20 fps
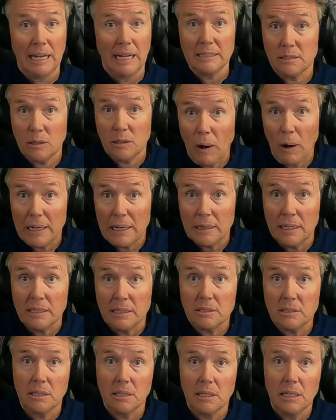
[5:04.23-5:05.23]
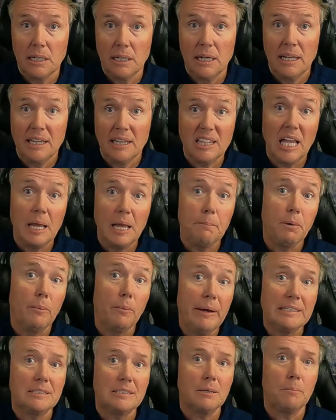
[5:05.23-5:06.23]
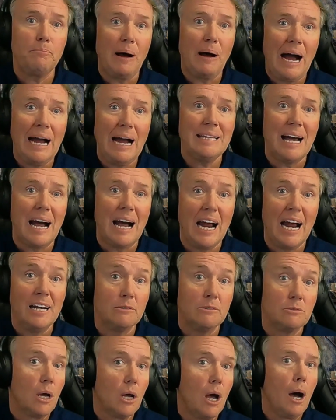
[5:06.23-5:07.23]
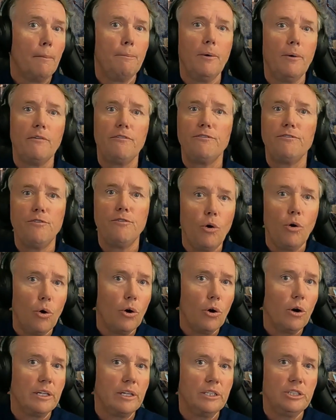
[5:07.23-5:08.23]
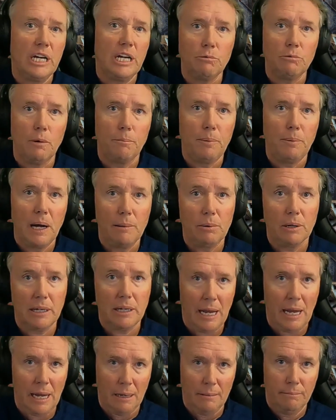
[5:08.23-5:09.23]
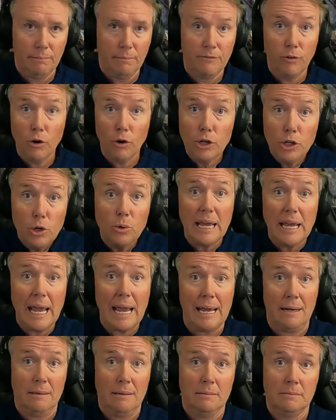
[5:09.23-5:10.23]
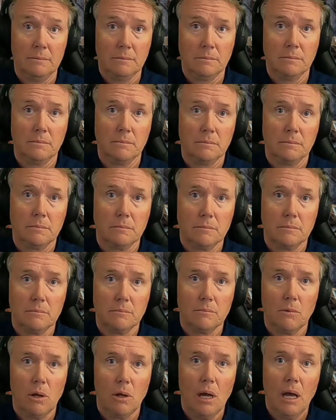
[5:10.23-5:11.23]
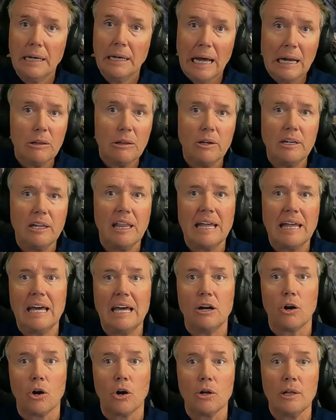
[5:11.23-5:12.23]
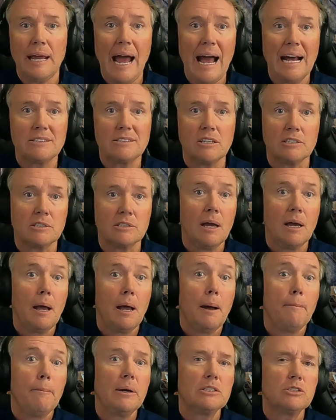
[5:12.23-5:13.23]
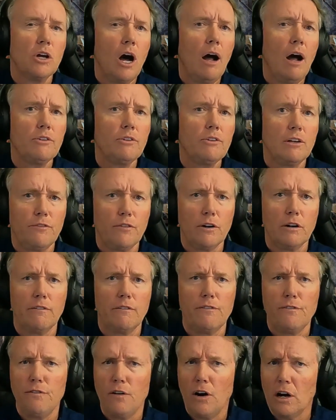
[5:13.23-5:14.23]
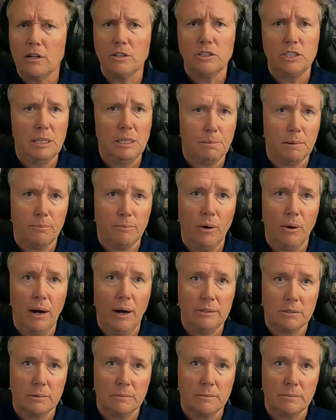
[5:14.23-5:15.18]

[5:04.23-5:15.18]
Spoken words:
the whitelist, that they permit to buy the items before the general public can, before you can. Not only do they get early access, but it's often for a far cheaper price.